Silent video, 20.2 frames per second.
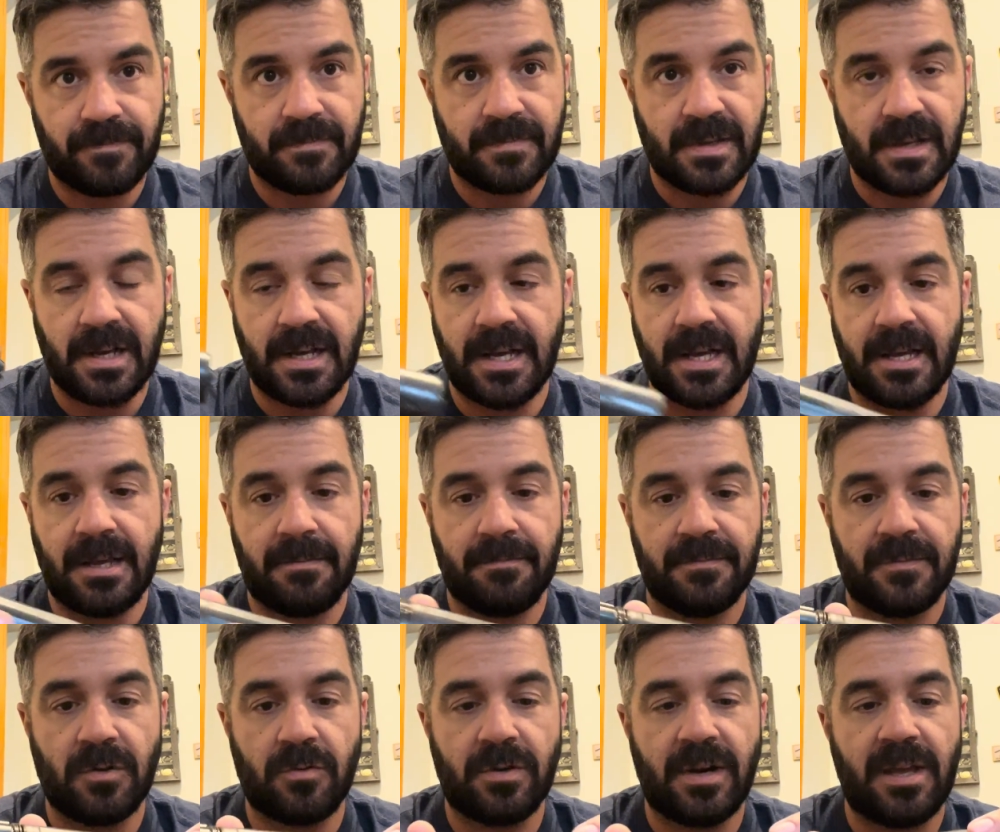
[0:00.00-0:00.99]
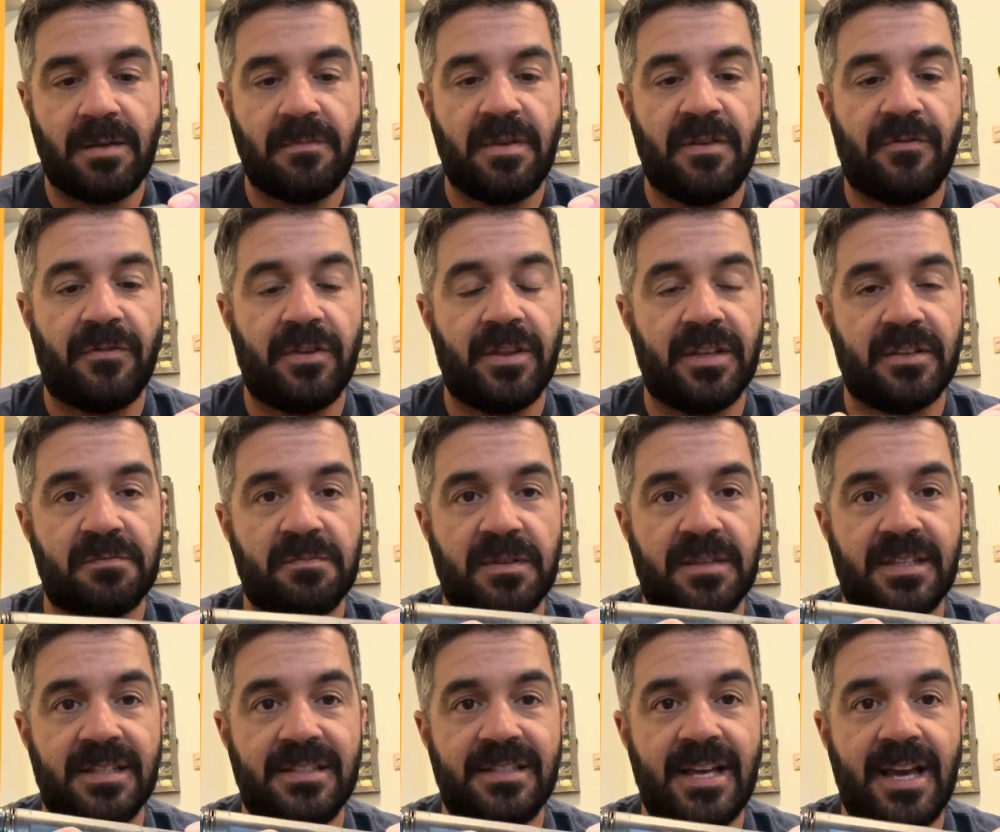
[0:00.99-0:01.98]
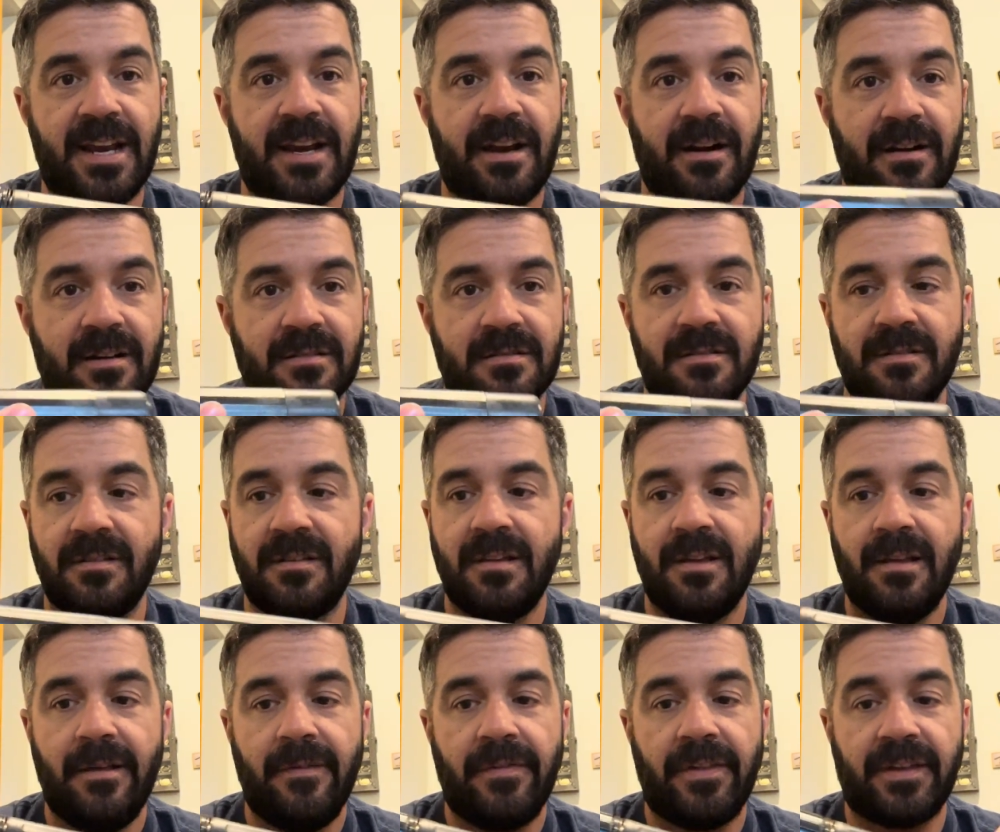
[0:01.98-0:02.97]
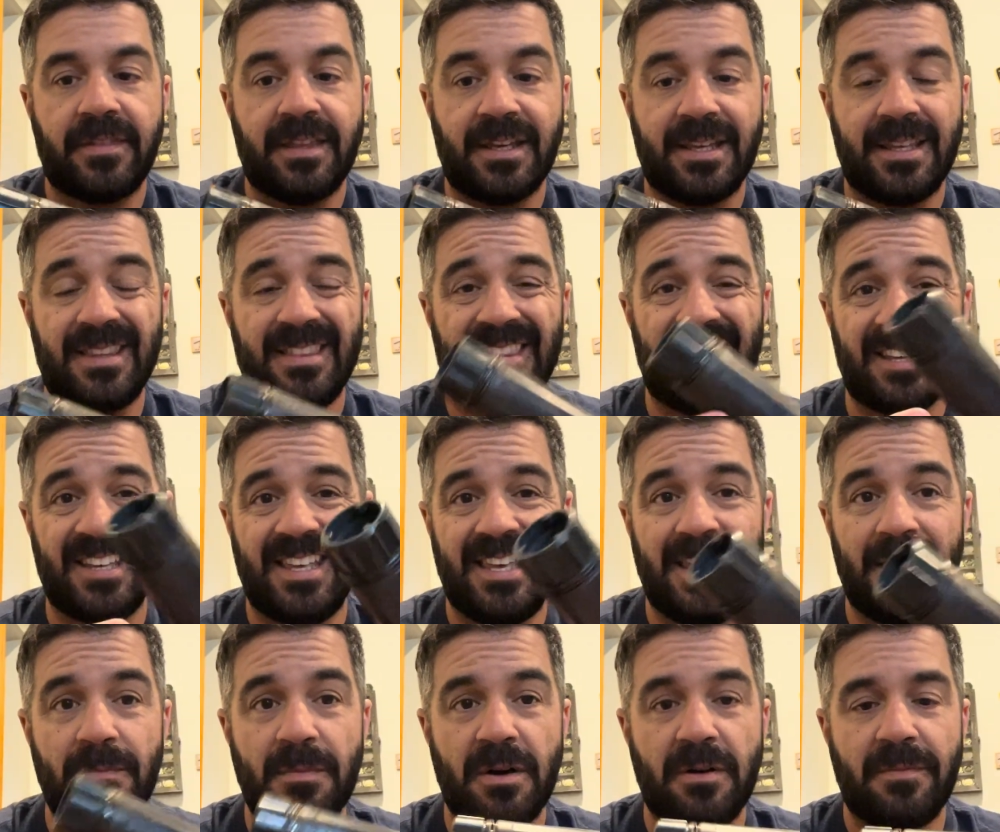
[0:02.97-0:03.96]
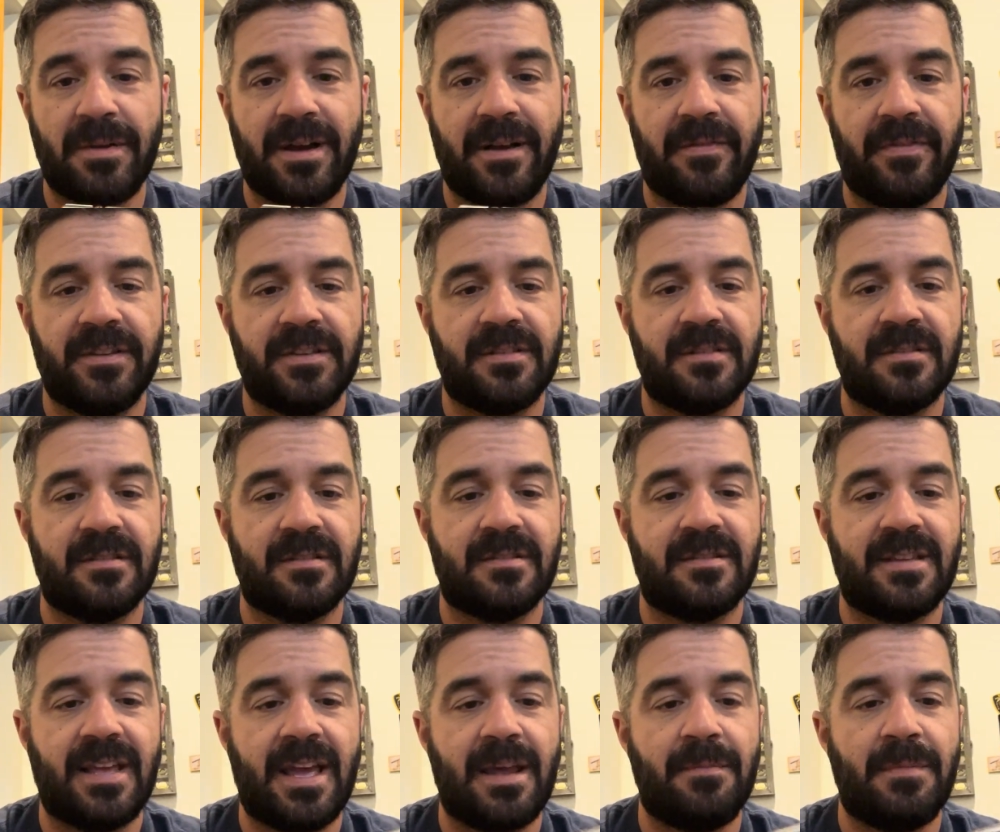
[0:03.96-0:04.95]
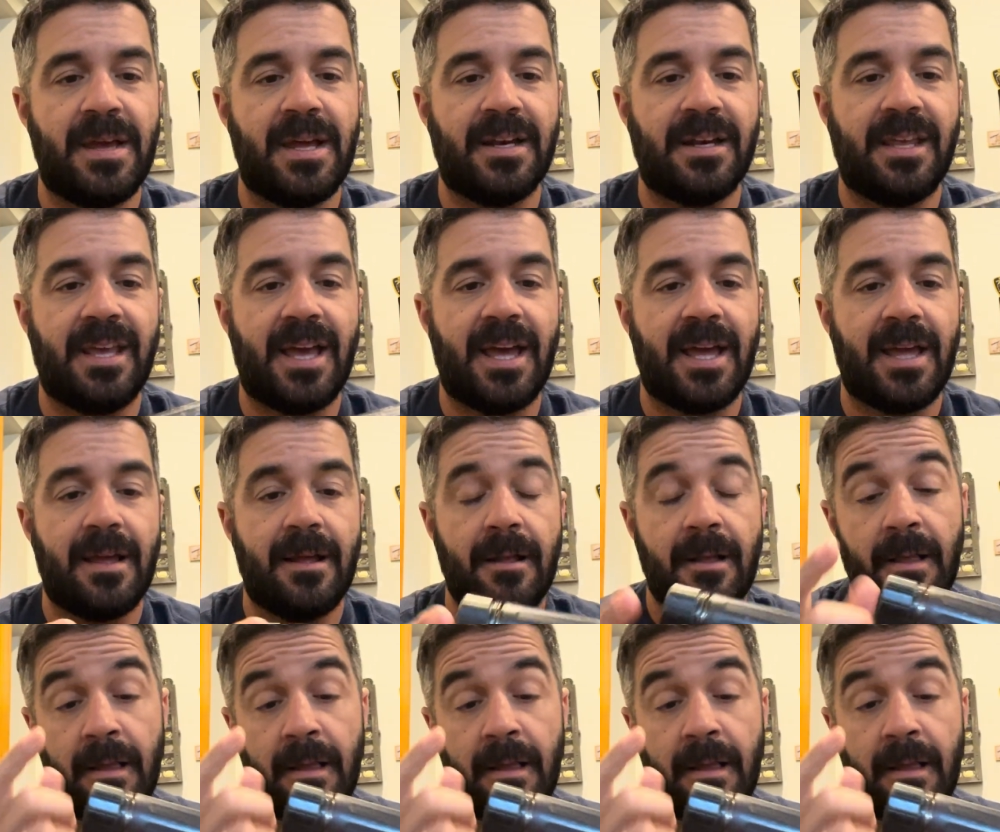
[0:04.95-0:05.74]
don't hate me for this, but the Dead Airs, like the Chemo mount. This is a Sandman K.